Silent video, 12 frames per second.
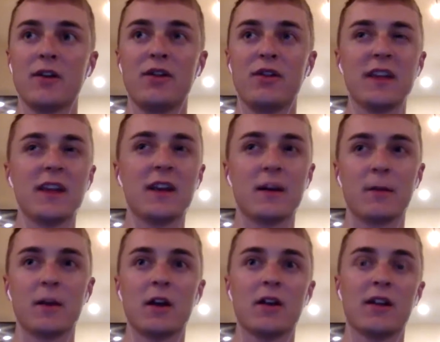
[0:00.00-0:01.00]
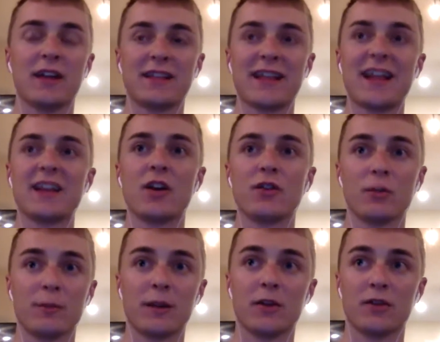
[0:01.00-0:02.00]
them. Like, they know your
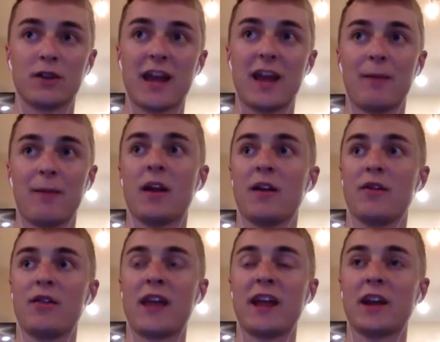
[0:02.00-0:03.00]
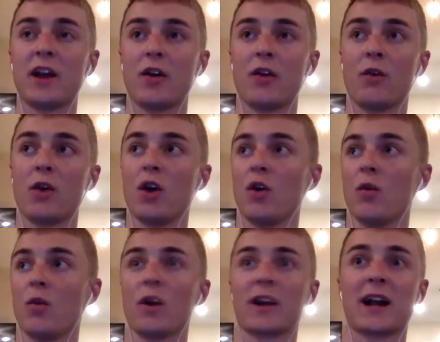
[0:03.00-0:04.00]
middle name. They know
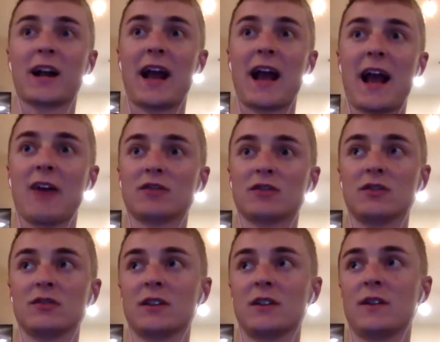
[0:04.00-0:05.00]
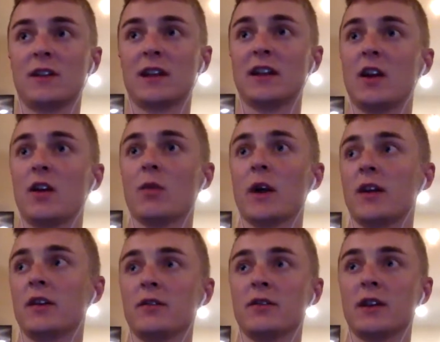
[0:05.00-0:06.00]
what kind of house you live in. They know where
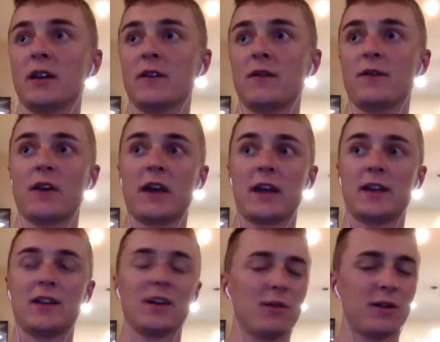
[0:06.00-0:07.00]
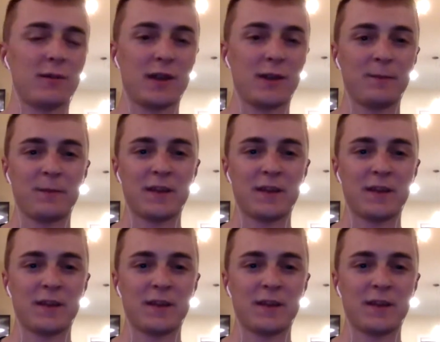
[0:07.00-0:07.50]
you live. Like, you know what I mean?